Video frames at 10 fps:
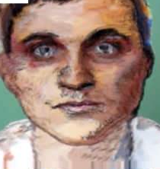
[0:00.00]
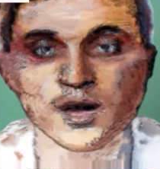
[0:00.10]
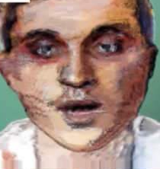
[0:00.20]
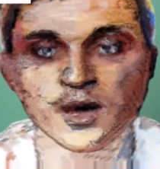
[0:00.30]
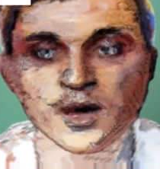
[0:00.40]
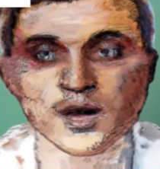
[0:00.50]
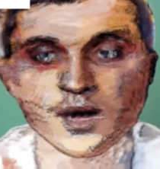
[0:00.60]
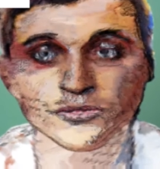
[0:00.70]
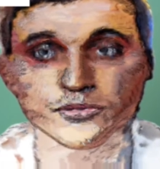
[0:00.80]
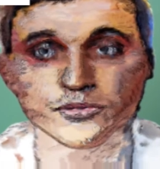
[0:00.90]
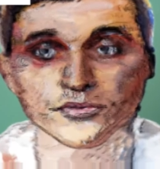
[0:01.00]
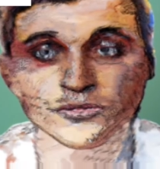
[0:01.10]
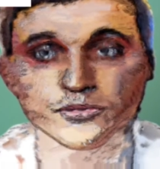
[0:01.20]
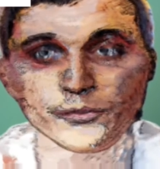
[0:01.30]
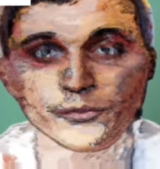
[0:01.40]
Glycolysis
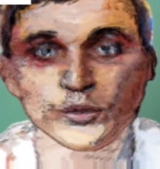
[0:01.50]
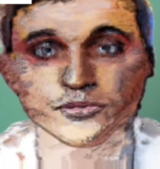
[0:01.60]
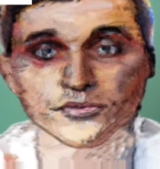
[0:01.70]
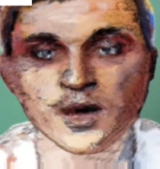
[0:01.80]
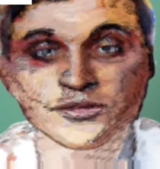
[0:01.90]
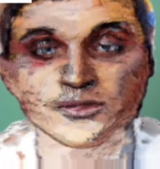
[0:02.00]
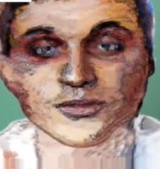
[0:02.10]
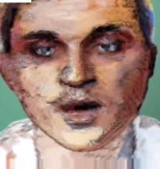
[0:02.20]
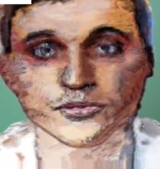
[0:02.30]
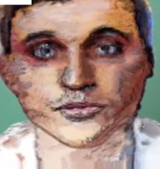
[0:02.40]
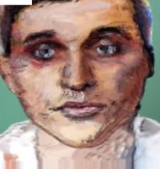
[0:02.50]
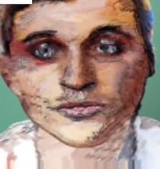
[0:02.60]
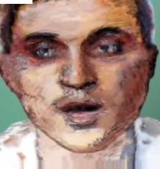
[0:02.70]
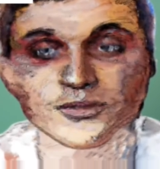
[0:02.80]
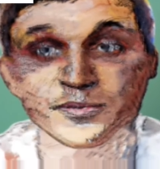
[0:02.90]
occurs in the cytoplasm
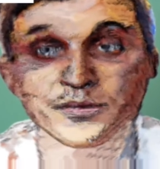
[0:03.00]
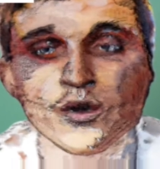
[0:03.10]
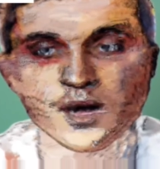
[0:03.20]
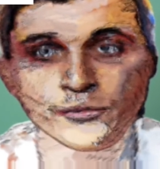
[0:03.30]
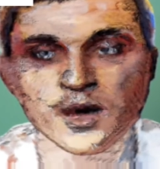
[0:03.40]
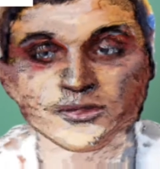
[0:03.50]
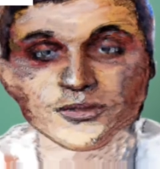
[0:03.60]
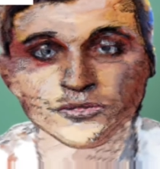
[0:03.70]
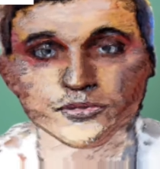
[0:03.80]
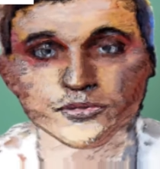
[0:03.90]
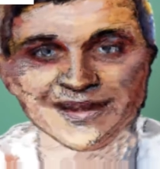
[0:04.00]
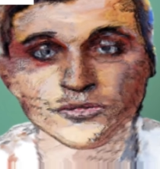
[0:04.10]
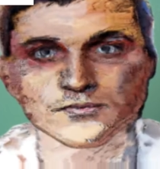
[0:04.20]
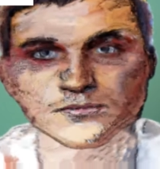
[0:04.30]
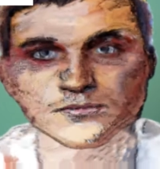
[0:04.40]
of eukaryotic
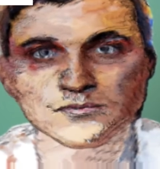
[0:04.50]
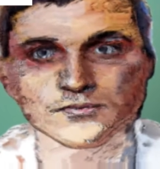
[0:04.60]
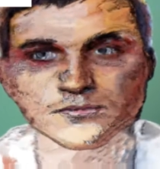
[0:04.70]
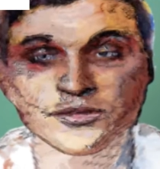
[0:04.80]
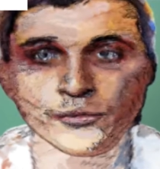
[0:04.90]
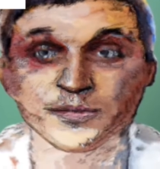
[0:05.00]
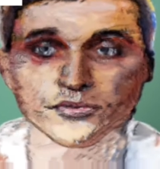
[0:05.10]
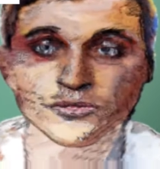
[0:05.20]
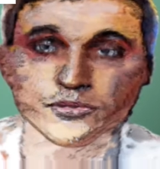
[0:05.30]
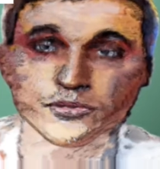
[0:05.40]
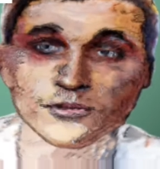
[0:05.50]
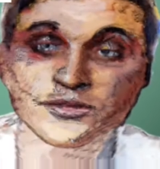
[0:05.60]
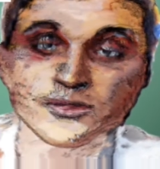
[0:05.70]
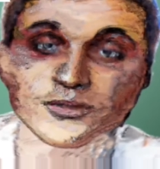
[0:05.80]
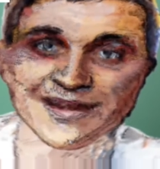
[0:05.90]
cells and produces a
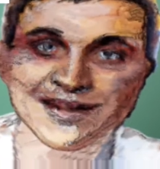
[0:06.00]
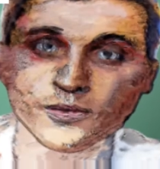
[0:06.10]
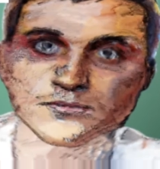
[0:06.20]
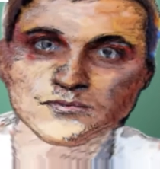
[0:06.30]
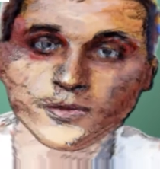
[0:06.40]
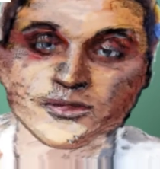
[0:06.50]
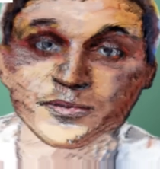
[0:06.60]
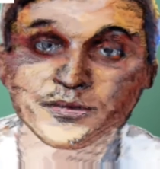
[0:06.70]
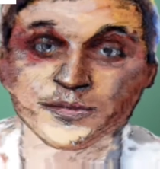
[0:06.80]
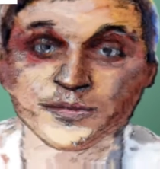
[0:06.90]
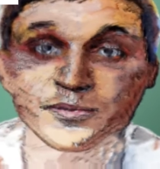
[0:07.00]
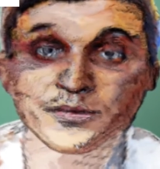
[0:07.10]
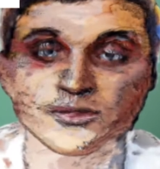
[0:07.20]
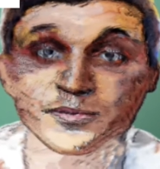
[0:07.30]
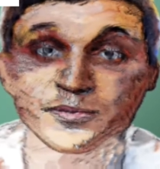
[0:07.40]
net total of 2
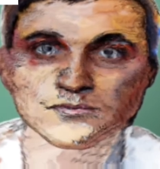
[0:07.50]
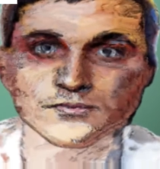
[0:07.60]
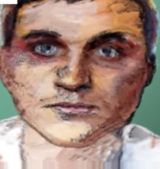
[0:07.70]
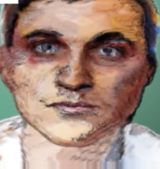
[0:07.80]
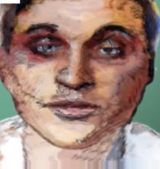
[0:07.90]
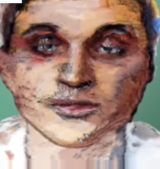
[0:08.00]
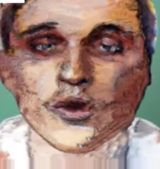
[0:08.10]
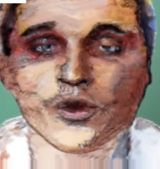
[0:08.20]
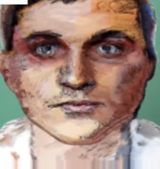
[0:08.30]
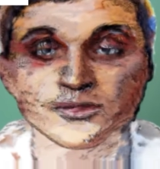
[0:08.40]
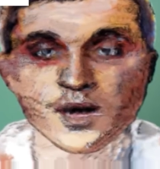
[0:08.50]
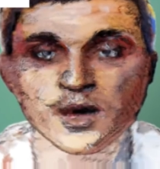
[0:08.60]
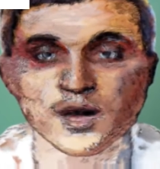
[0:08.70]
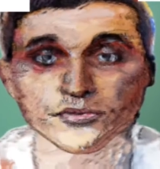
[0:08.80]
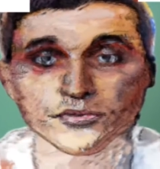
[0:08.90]
ATP and 2
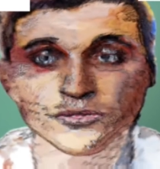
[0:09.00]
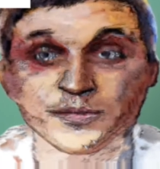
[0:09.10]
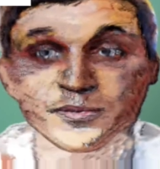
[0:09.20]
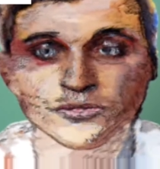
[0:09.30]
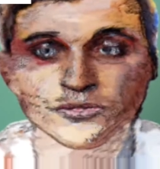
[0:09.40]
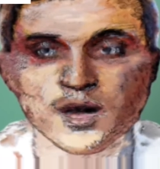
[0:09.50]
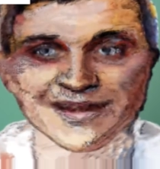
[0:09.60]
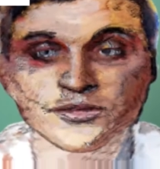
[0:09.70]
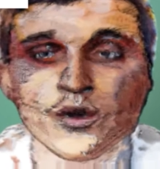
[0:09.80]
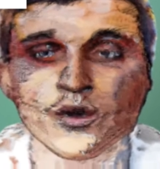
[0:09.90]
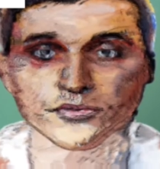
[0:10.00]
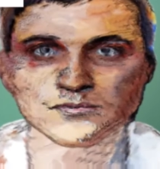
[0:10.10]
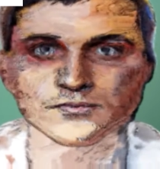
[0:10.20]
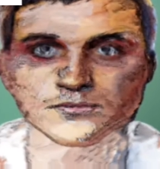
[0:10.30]
NADH molecules.